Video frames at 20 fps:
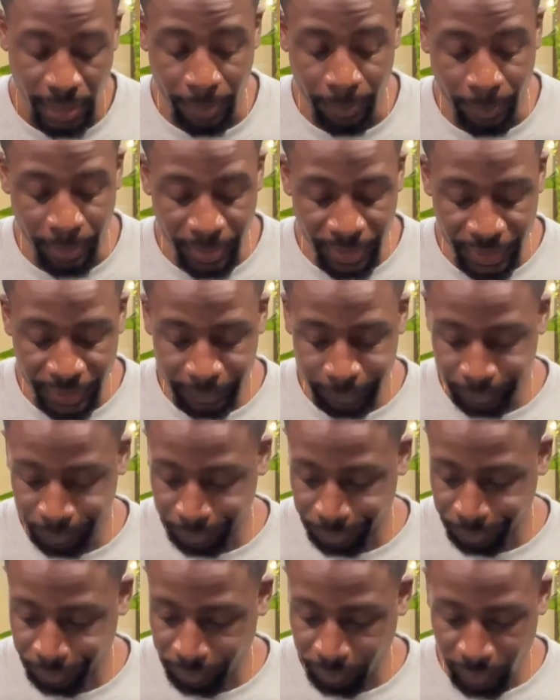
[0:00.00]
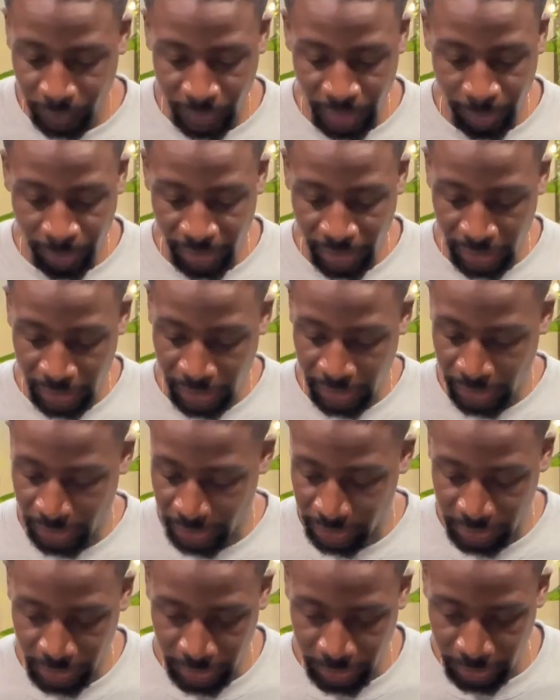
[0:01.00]
But let me clean
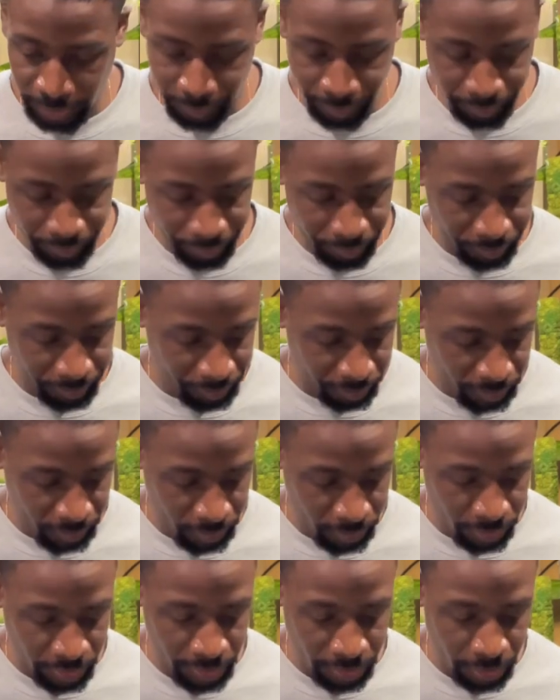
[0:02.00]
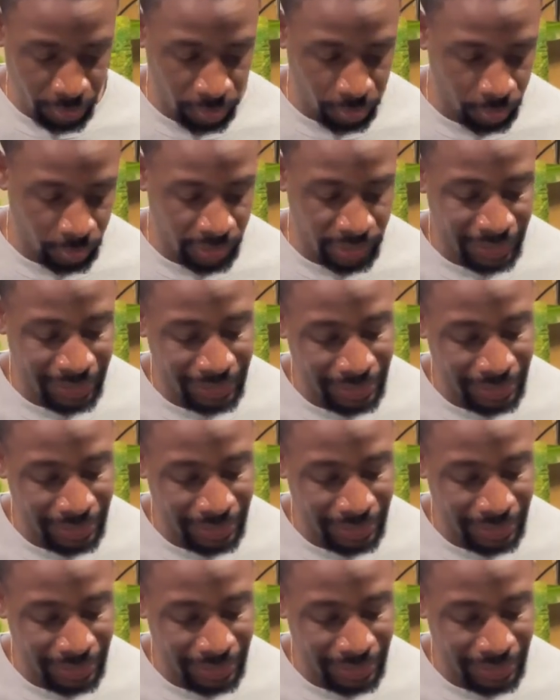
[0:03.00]
this up real quick.